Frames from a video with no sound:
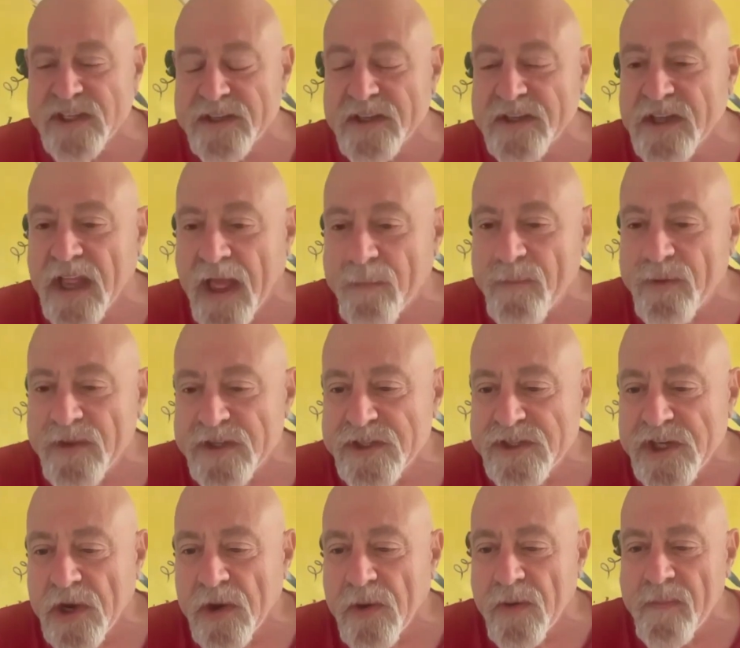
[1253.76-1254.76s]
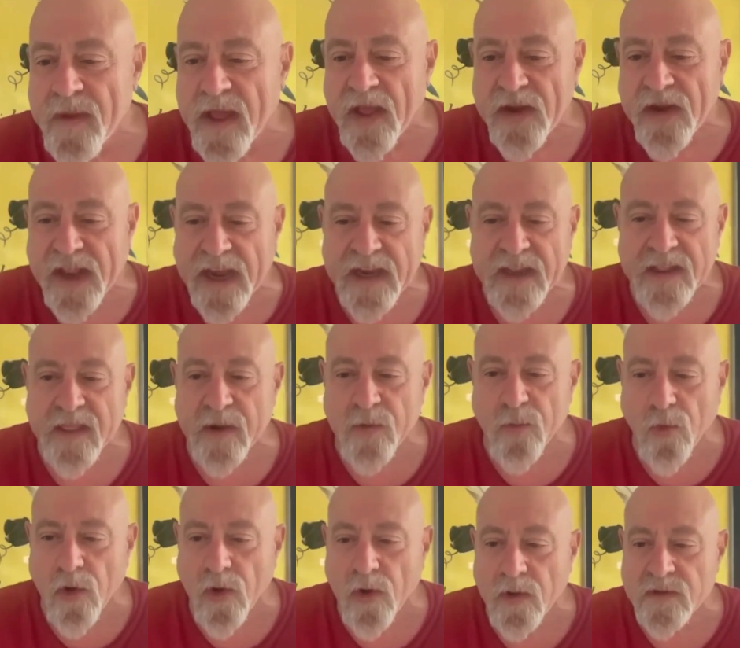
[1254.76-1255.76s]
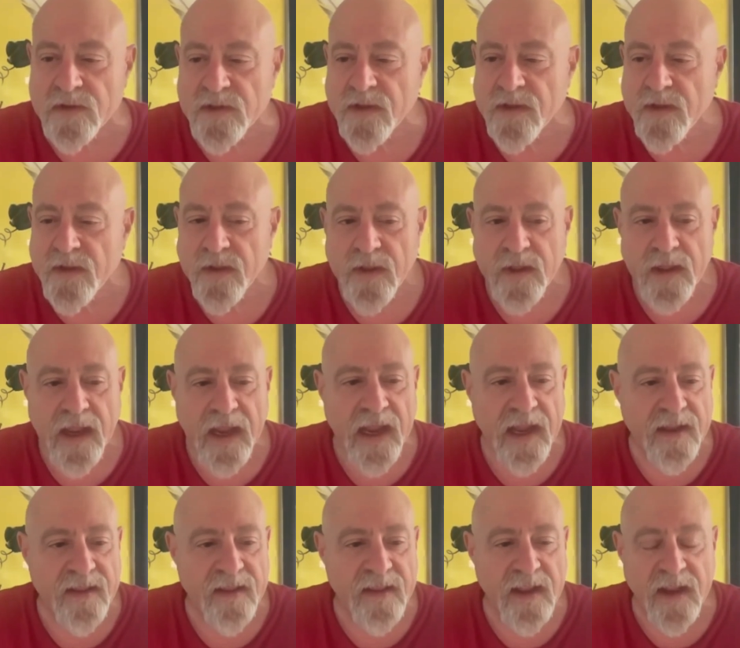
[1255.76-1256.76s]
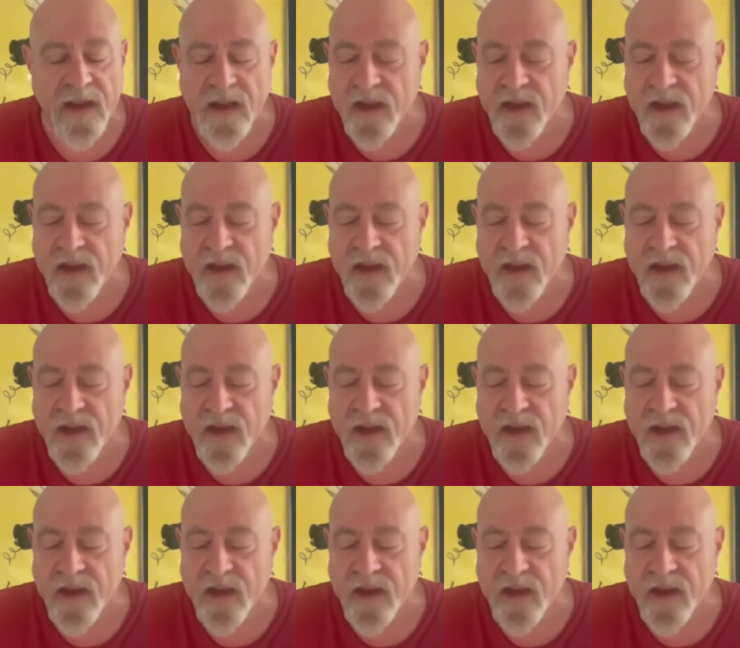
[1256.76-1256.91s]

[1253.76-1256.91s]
at the top of the show about Anything World, the